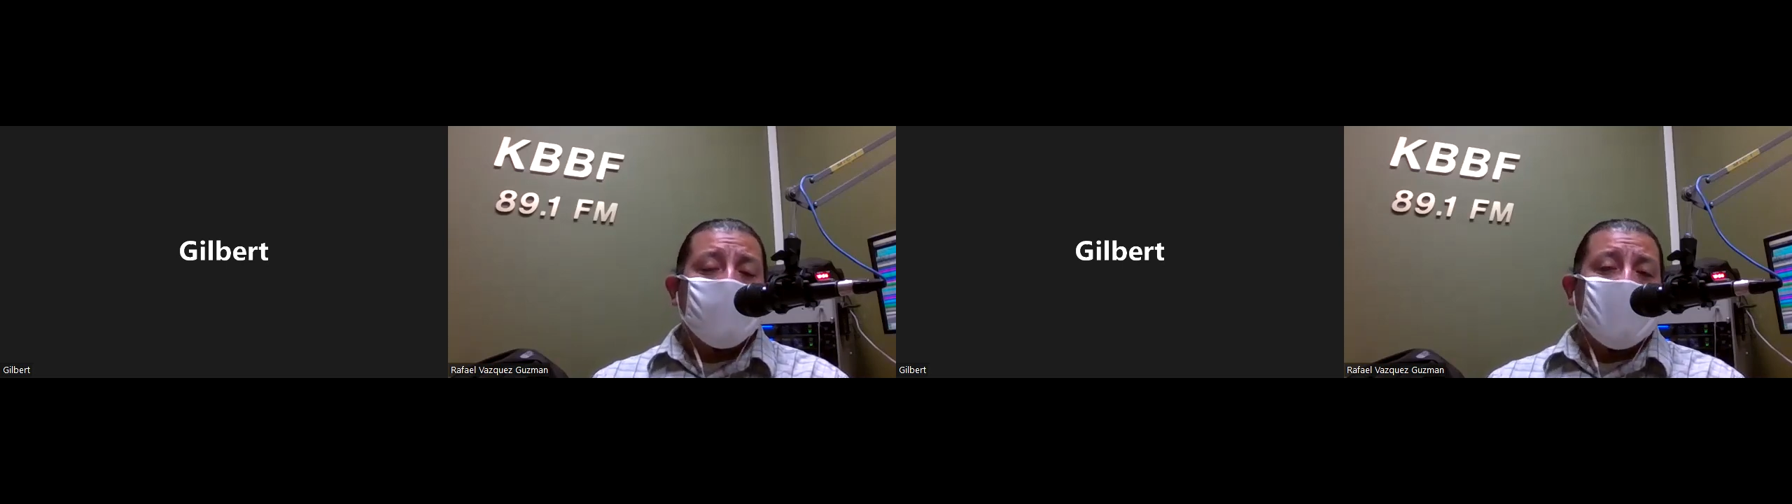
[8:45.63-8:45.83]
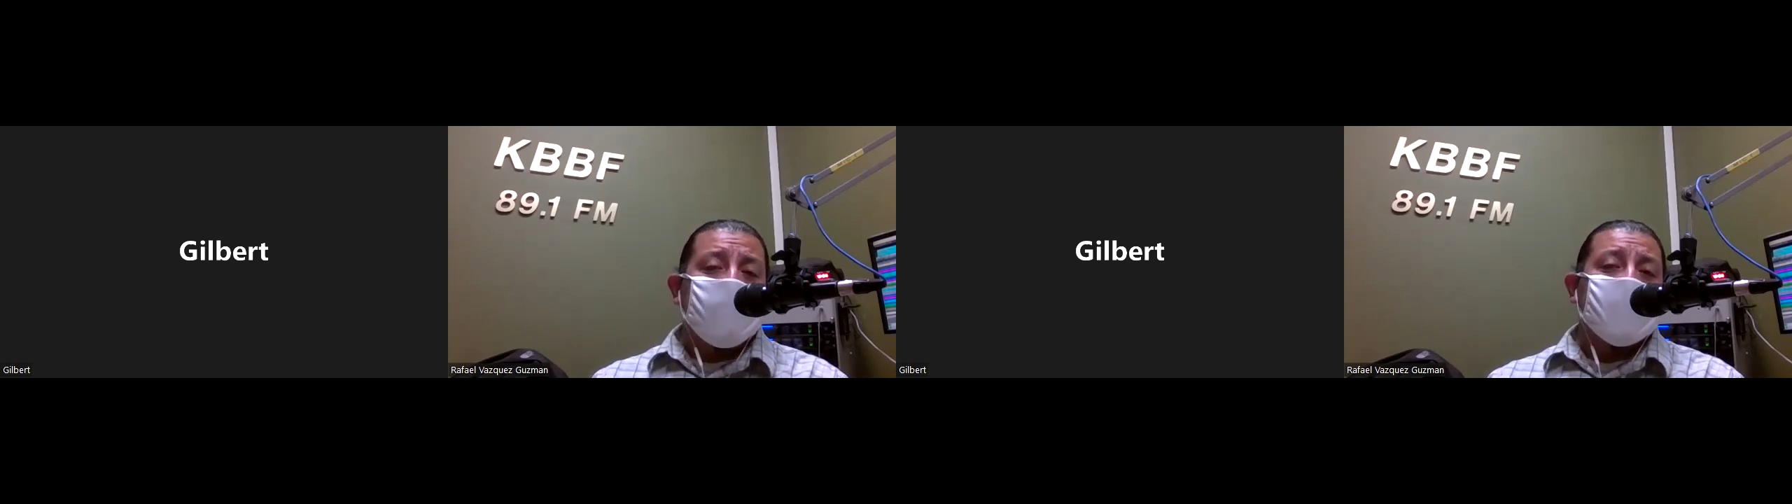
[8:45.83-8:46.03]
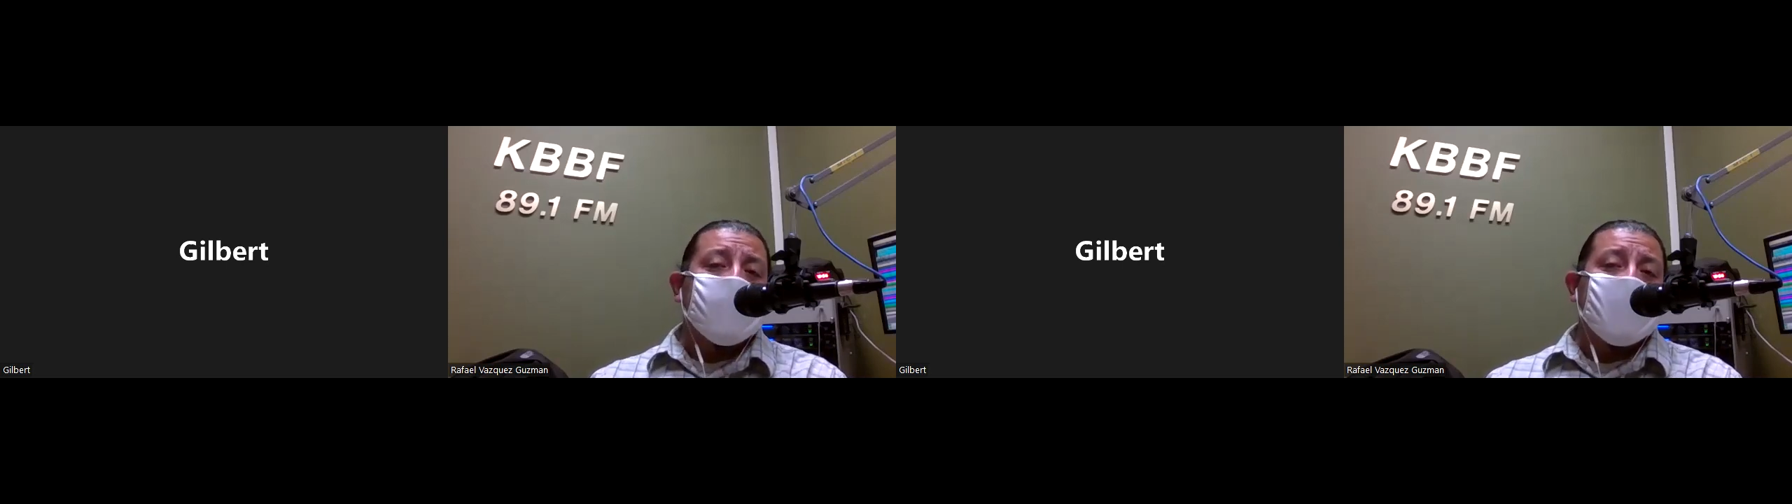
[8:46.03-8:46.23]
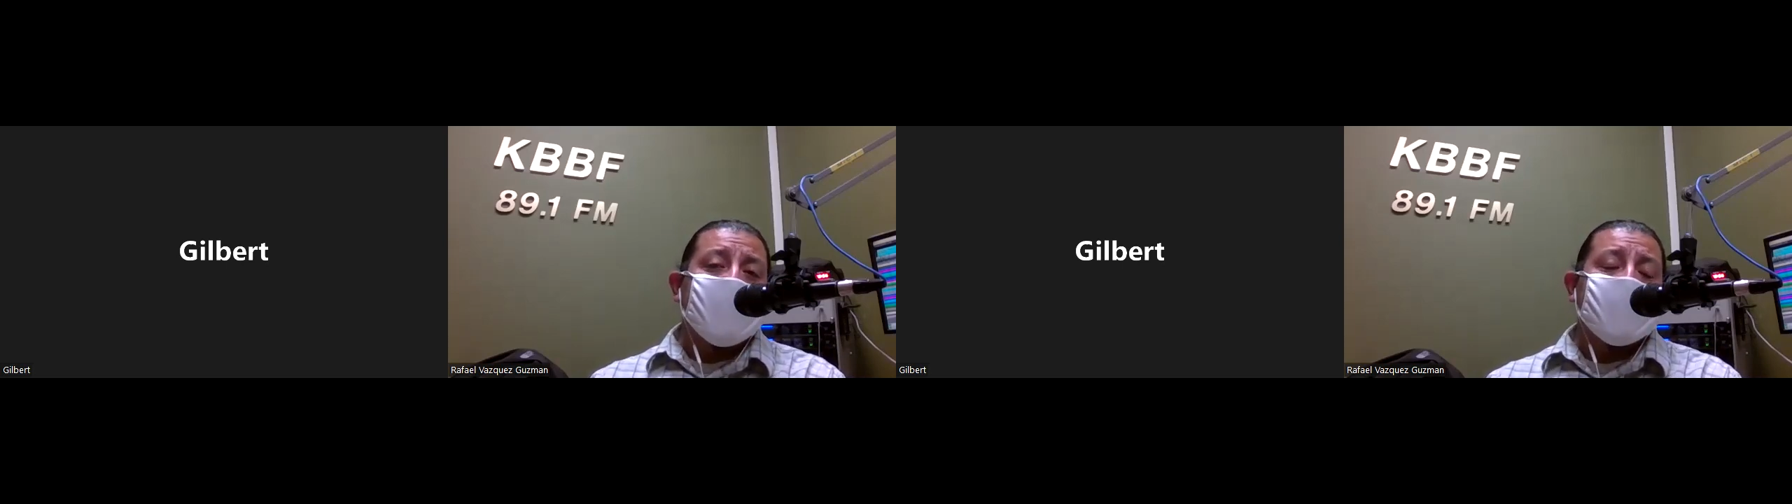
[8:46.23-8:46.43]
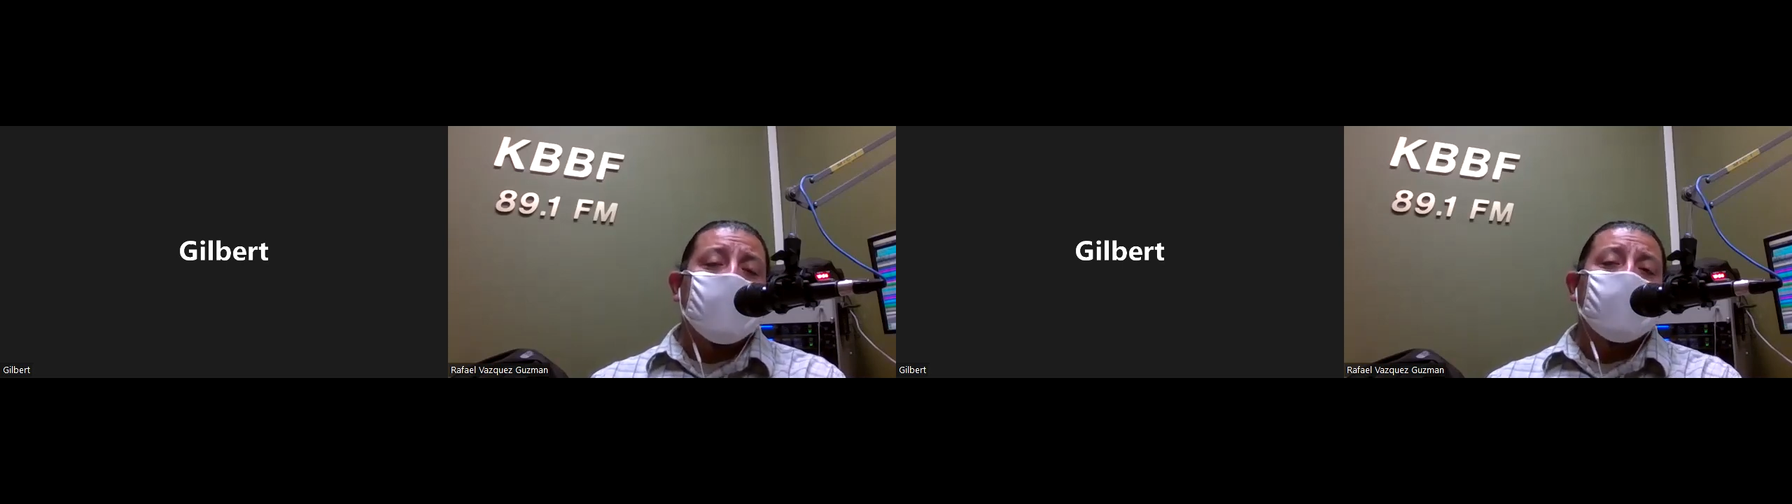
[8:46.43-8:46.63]
members of the
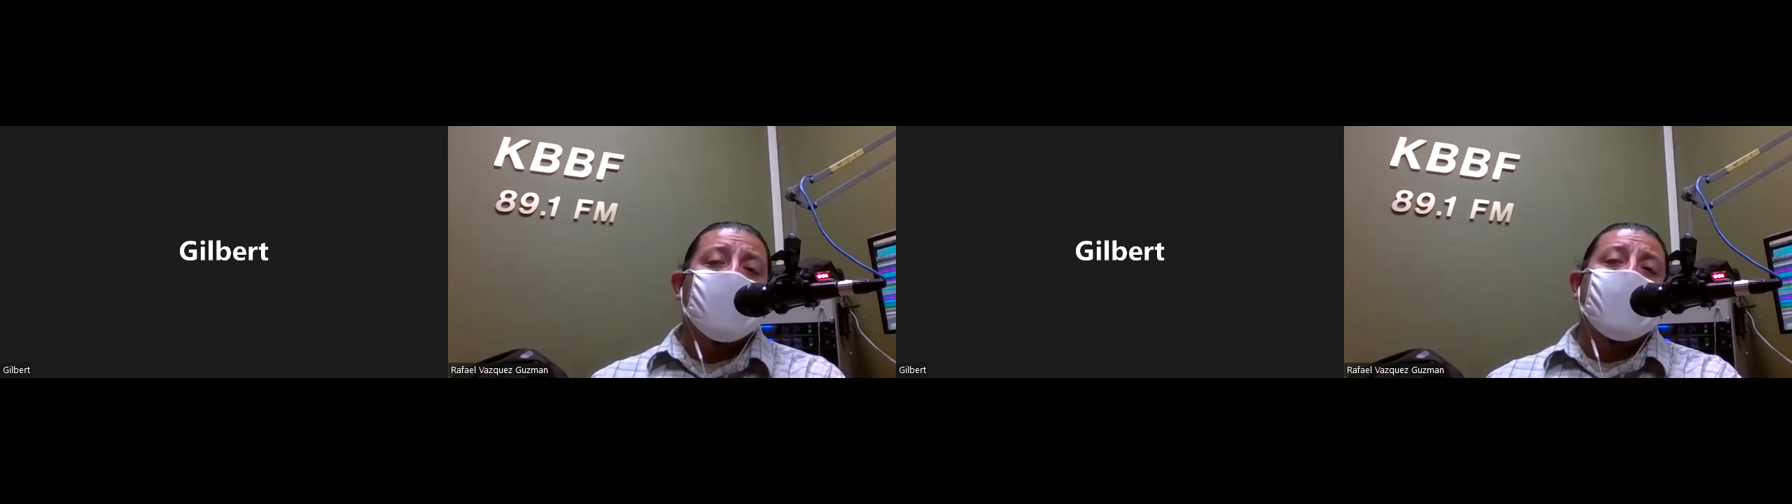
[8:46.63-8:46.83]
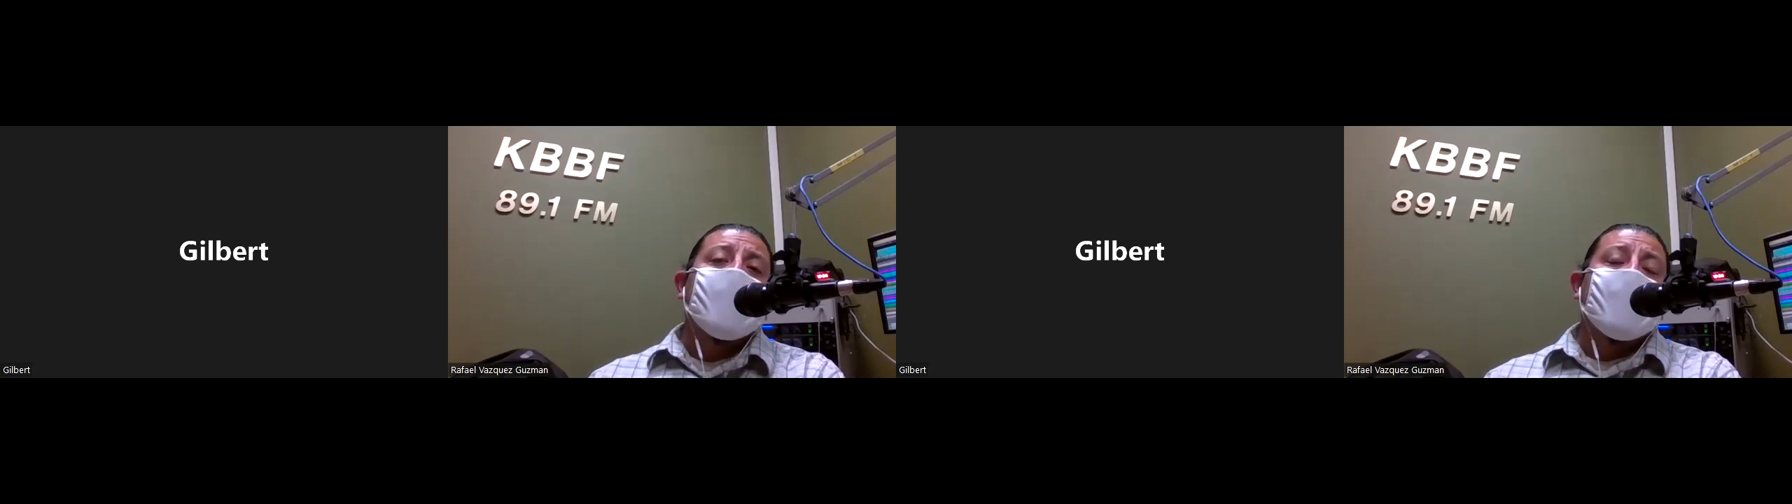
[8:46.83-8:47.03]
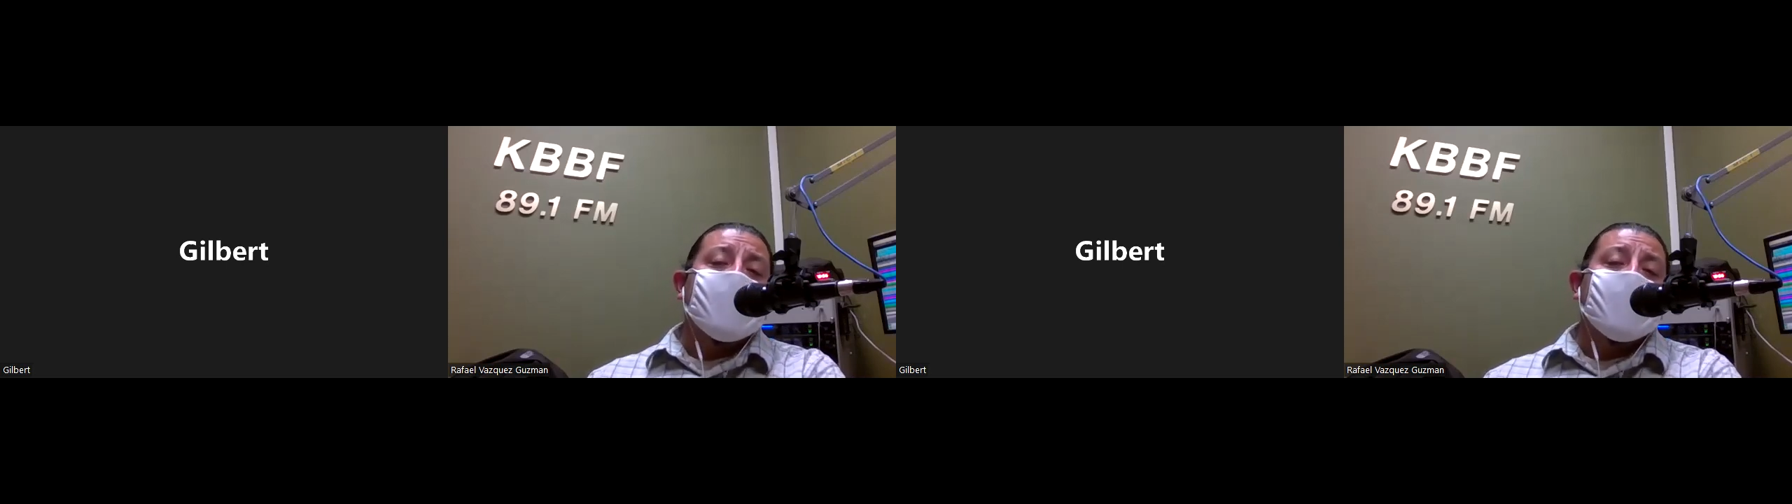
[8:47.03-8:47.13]
assembly,